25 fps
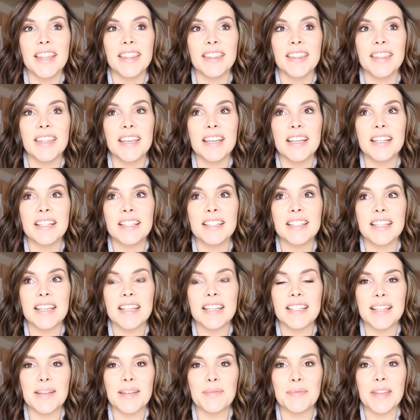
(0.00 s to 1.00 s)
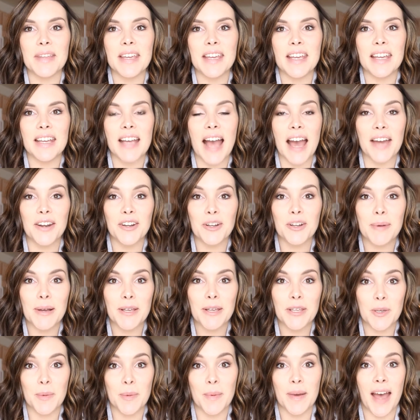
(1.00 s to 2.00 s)
this is something, I don't know
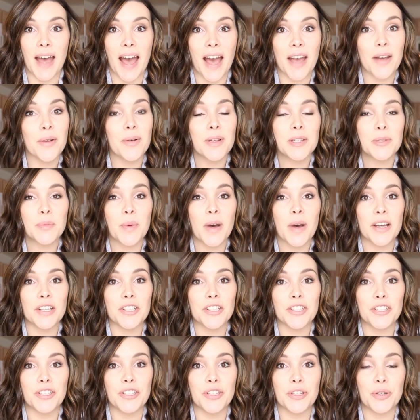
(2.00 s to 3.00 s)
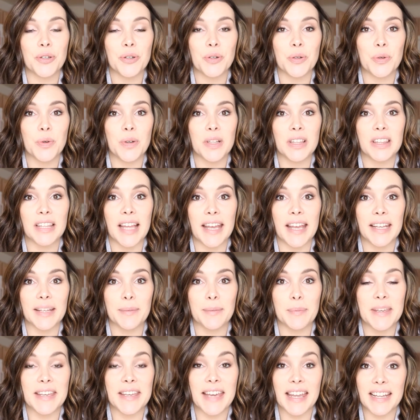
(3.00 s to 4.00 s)
about you, but I always want to
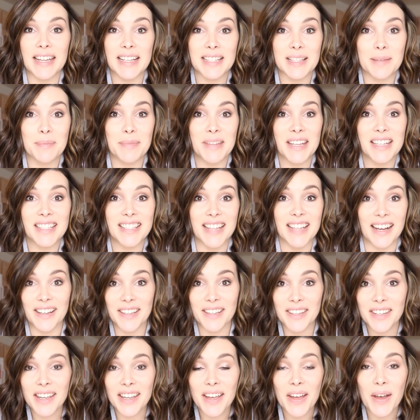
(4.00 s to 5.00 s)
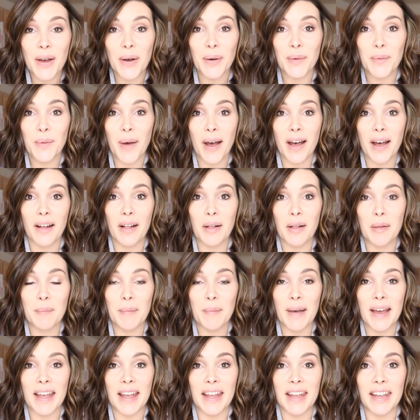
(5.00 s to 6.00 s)
like be getting something done while
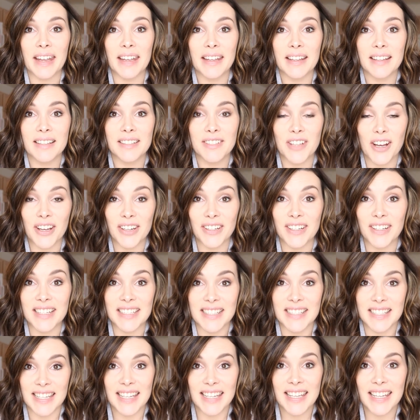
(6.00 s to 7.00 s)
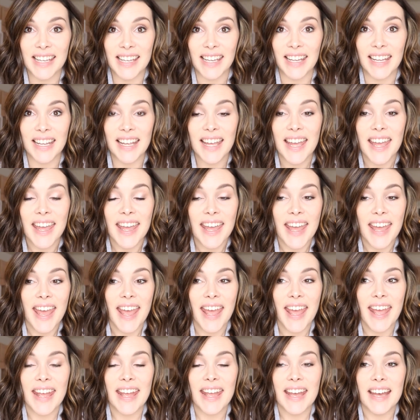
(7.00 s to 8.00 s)
my daughter is eating
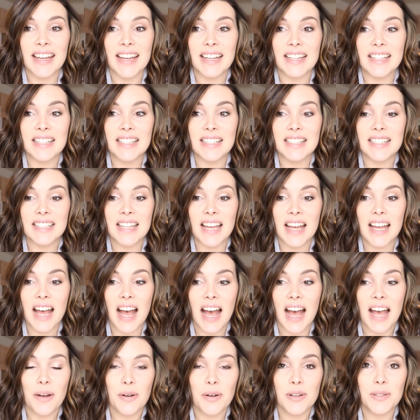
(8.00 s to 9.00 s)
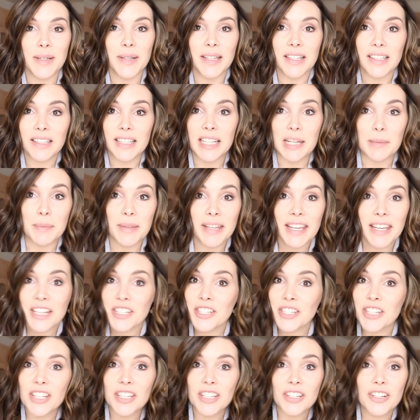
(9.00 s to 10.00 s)
and I always want to clean up the
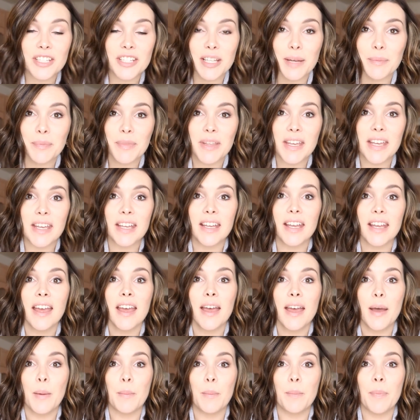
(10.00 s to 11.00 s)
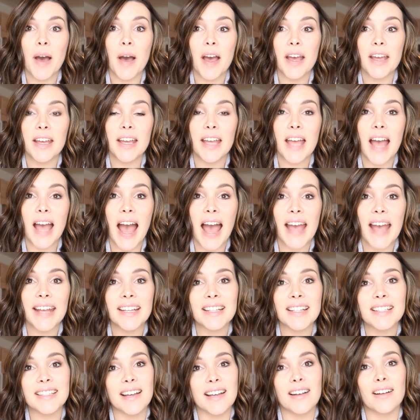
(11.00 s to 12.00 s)
kitchen or something, but I
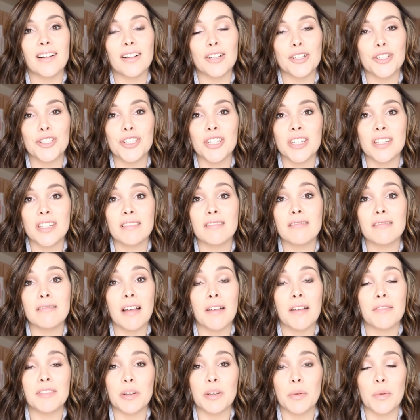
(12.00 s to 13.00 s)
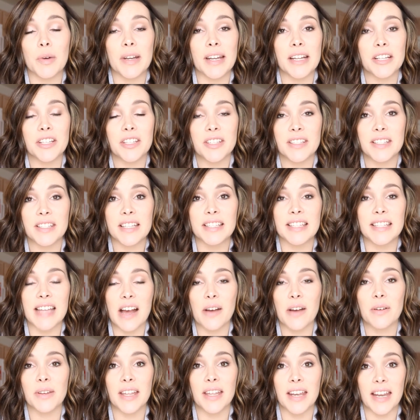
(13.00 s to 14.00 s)
can tell she just loves it when I just sit
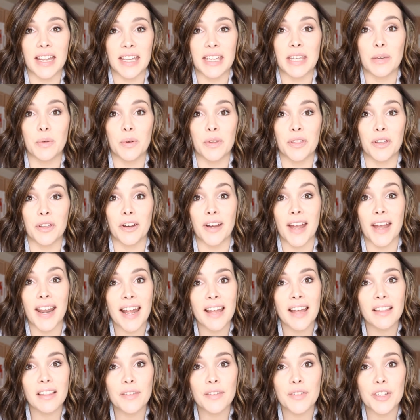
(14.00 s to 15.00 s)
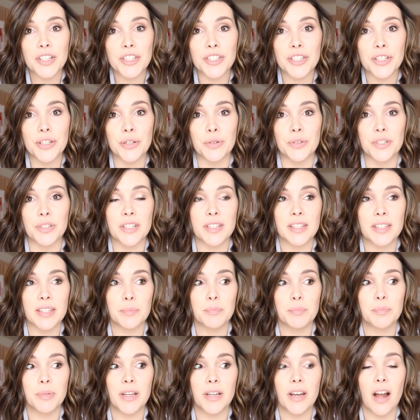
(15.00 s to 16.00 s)
down and I eat with her. And I love it too.
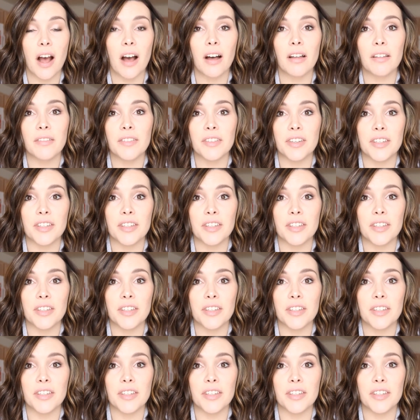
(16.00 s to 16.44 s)
Just put all of the